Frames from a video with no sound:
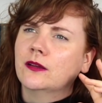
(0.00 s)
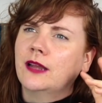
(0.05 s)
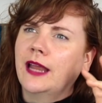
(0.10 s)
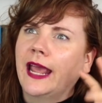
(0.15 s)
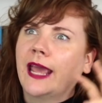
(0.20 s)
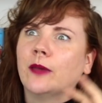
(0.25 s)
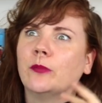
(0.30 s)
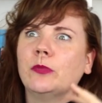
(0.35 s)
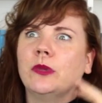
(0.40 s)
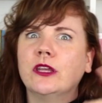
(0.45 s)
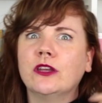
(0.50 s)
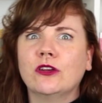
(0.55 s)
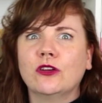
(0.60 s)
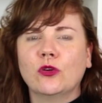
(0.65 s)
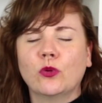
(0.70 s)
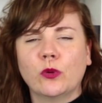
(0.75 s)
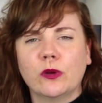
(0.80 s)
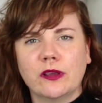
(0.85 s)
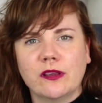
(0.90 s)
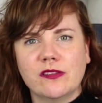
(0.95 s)
ambient
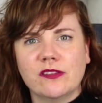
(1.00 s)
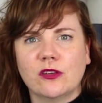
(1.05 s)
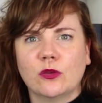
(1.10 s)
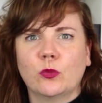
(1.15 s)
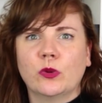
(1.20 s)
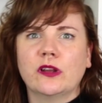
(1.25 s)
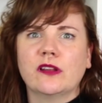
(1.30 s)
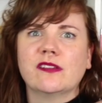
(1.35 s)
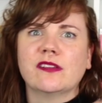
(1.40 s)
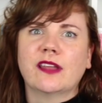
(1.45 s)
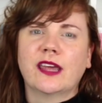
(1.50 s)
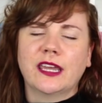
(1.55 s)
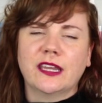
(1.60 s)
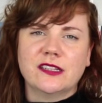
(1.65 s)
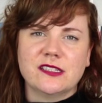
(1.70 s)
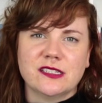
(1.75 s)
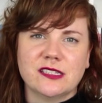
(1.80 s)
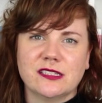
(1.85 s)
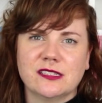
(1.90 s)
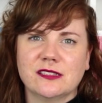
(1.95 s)
noise and what it's
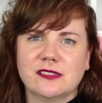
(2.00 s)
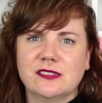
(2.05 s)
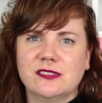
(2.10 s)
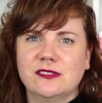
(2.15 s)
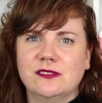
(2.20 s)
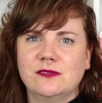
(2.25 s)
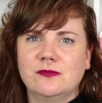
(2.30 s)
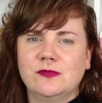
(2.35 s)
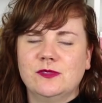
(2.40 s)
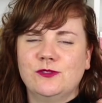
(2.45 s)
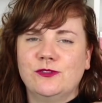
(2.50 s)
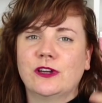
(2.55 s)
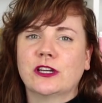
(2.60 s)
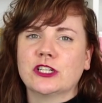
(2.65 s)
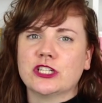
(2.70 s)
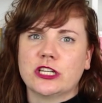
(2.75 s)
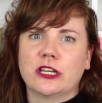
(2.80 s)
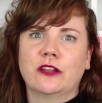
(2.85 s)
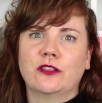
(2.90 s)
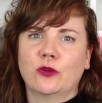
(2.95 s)
like to
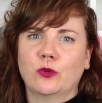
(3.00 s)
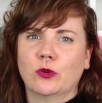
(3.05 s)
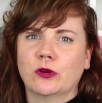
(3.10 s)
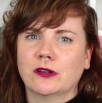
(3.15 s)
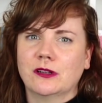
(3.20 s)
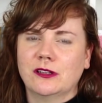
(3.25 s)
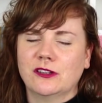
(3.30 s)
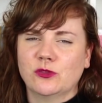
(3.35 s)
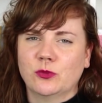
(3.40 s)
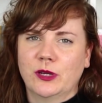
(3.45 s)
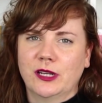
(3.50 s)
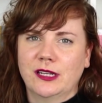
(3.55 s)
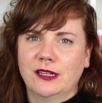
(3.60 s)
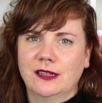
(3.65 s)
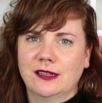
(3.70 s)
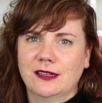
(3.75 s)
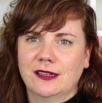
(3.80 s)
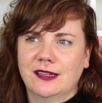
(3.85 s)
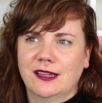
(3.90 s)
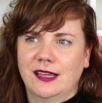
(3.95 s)
function in the world
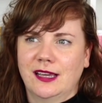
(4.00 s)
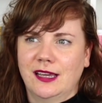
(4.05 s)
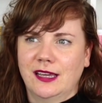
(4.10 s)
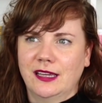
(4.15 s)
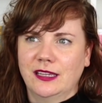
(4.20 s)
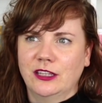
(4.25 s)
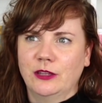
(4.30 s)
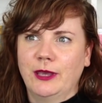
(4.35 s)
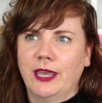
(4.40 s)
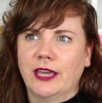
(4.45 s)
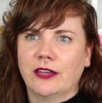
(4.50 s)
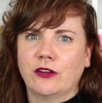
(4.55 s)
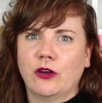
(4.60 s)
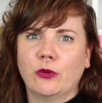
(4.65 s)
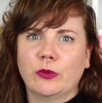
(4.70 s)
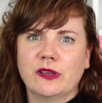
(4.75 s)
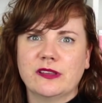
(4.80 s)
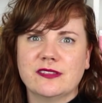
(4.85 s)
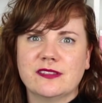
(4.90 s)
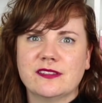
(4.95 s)
when you can't
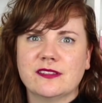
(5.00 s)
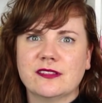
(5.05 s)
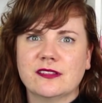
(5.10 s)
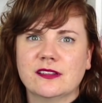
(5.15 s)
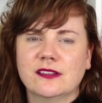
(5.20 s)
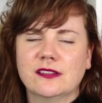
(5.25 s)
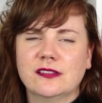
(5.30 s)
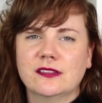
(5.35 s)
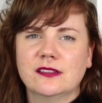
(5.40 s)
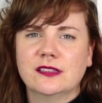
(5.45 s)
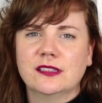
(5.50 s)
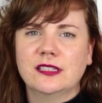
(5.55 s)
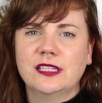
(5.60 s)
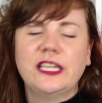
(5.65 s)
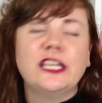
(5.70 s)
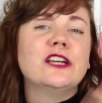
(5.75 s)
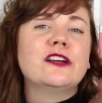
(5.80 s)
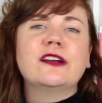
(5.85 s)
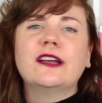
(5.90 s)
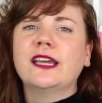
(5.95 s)
always
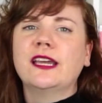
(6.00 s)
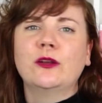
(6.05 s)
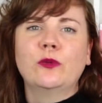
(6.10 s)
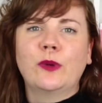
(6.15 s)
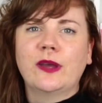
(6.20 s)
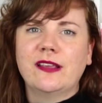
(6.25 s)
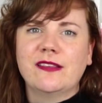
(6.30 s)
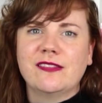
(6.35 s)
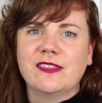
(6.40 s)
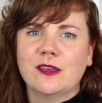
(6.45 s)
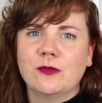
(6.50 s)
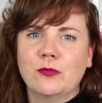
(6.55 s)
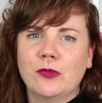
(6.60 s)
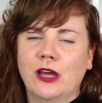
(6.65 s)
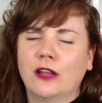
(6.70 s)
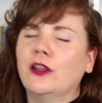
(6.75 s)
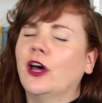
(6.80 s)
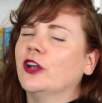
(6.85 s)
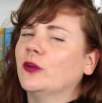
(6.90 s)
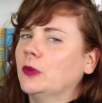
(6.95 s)
hear in ways that
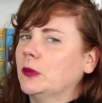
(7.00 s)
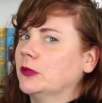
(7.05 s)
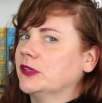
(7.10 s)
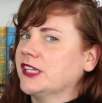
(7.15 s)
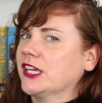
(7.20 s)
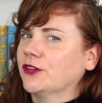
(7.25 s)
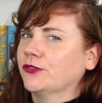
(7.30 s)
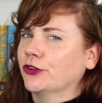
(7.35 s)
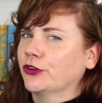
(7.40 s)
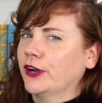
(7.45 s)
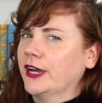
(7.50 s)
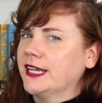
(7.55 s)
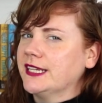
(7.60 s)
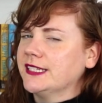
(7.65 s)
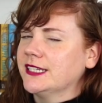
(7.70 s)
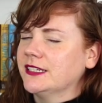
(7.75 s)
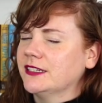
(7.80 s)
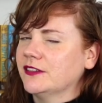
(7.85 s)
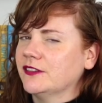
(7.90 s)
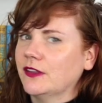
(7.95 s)
a lot of people take for
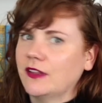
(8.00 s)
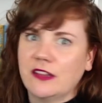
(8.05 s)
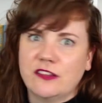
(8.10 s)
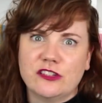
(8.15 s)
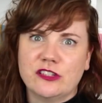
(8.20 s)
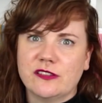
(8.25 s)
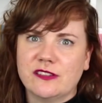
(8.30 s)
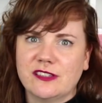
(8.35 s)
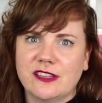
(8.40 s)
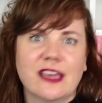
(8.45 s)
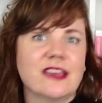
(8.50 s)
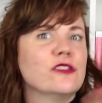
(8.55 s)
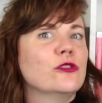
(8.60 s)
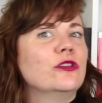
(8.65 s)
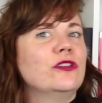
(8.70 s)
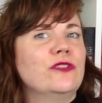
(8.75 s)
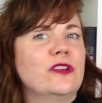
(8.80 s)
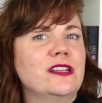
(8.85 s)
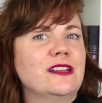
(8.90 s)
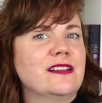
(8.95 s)
granted. So that's just
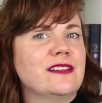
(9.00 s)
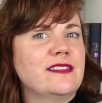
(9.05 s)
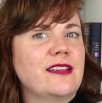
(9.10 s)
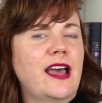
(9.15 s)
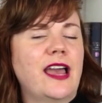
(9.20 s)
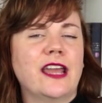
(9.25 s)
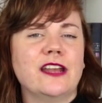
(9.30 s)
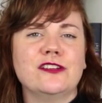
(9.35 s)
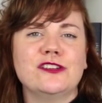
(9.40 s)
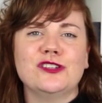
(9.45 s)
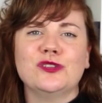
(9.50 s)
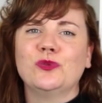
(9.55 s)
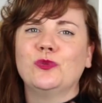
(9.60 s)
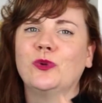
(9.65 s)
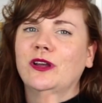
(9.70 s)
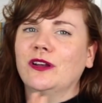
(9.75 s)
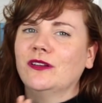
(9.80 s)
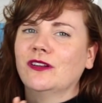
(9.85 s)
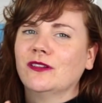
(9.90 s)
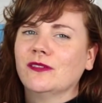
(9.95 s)
sort of an aside to
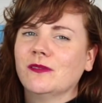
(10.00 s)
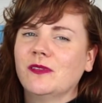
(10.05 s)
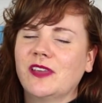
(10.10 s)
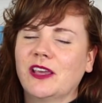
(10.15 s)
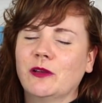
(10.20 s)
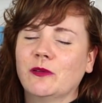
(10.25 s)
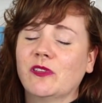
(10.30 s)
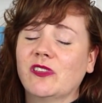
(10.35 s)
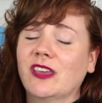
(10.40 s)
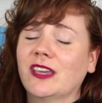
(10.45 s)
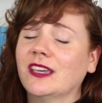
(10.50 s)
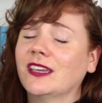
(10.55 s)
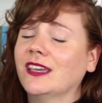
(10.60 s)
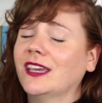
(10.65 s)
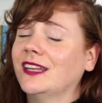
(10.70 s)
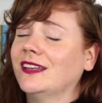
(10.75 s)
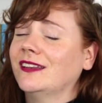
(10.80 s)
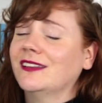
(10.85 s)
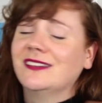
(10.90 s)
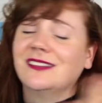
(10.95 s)
what sounds like
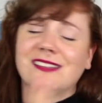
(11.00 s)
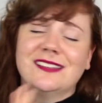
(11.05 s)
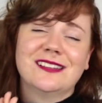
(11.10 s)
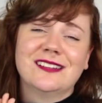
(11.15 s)
an